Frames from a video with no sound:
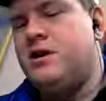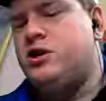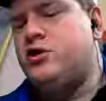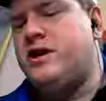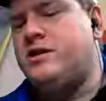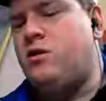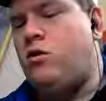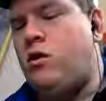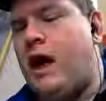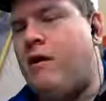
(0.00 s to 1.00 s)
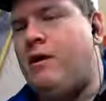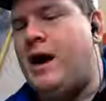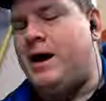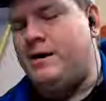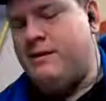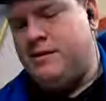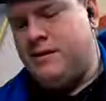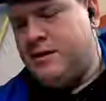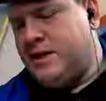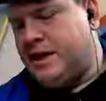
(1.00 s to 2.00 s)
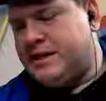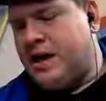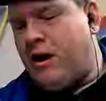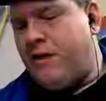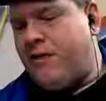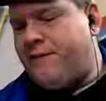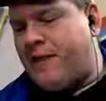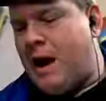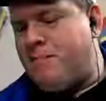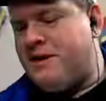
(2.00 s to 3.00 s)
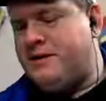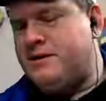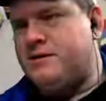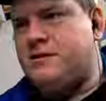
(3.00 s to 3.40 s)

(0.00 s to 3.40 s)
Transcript: Trace the whole outline. It's got all the flappies.